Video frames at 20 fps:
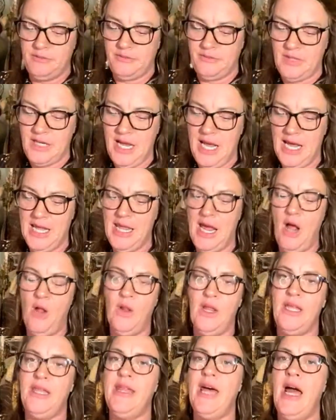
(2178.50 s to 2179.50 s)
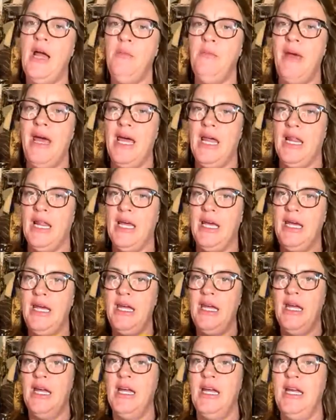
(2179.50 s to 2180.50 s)
Yeah, the only thing, Melly,
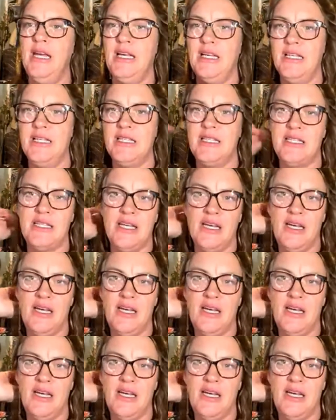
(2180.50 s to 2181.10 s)
is